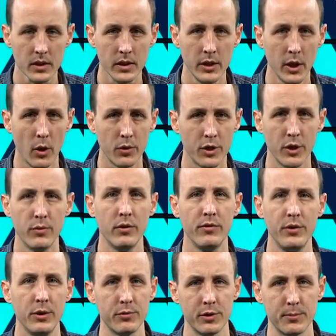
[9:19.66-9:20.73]
you know, good
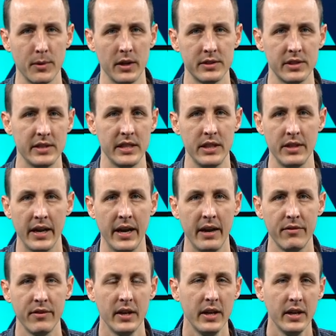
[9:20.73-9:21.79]
reviewed responses that you
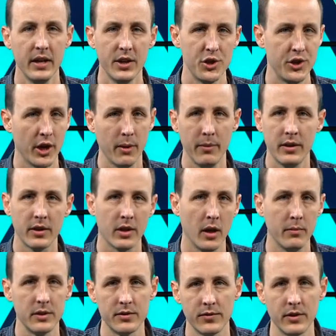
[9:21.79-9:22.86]
have, share them in the
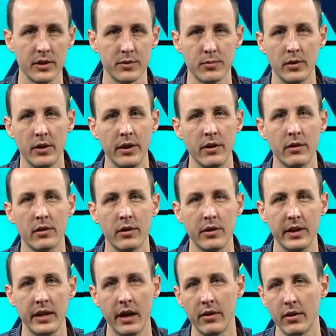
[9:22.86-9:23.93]
comments for us. We're all here to
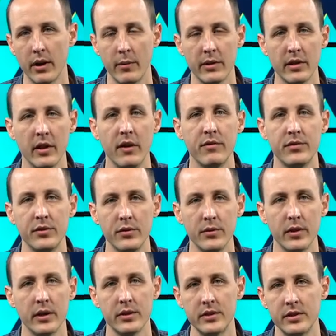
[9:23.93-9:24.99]
learn together. I would love
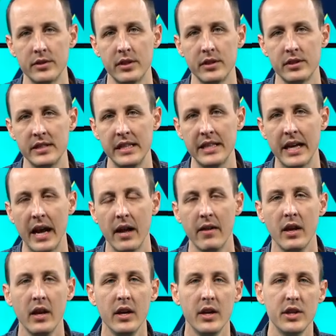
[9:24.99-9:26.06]
to, uh, to, to, see that.
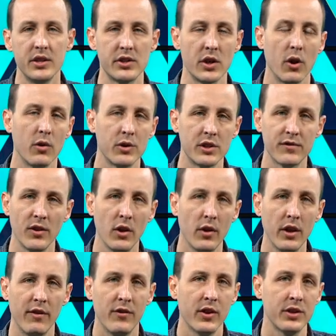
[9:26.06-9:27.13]
So just
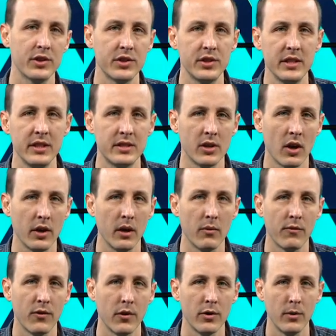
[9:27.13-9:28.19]
follow, if you're interested in
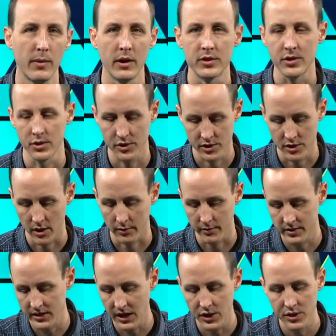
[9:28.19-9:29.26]
talking further about search engine
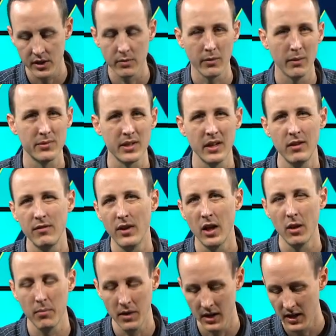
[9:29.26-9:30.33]
optimization, website
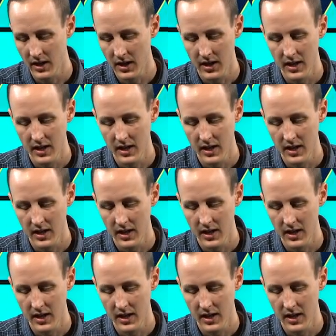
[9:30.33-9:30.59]
development,